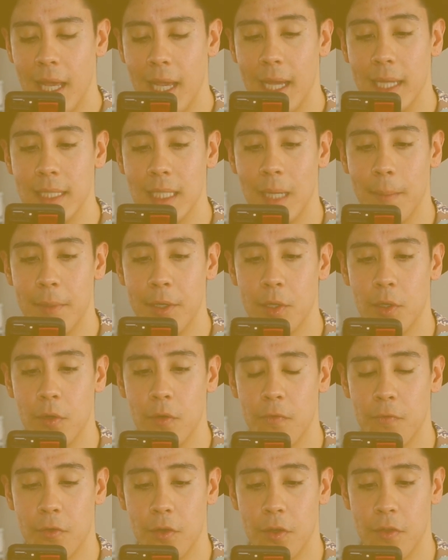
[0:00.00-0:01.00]
And I'm gonna
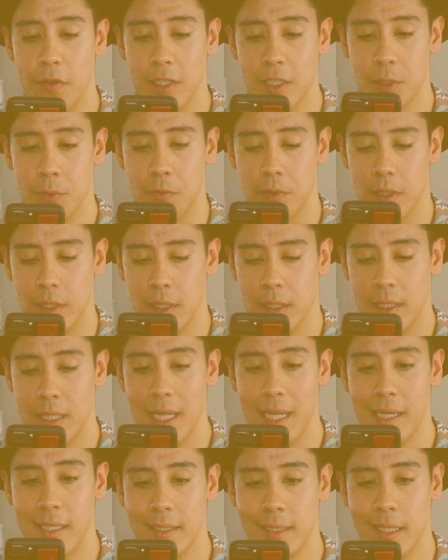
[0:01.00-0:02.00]
go for this one, the
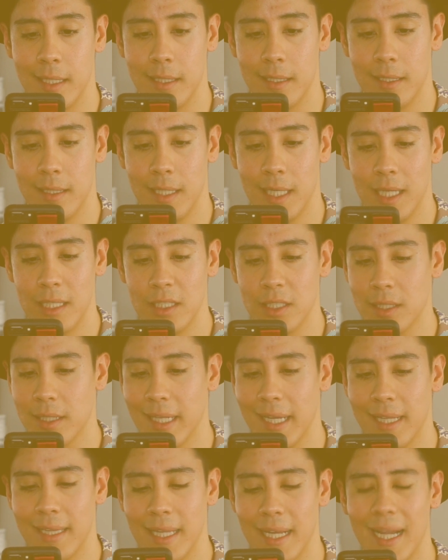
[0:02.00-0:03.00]
A10. I just
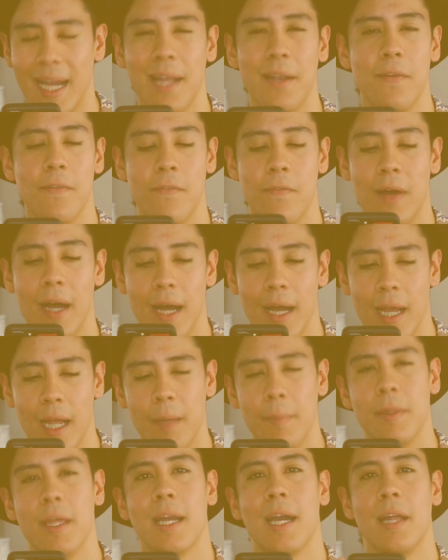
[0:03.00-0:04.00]
like that kind of
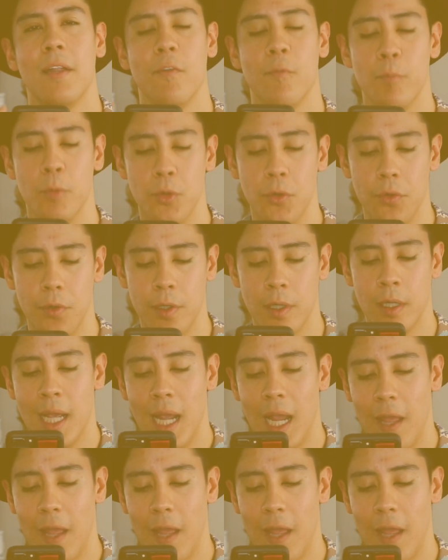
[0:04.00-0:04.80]
vibe, that kind of mood.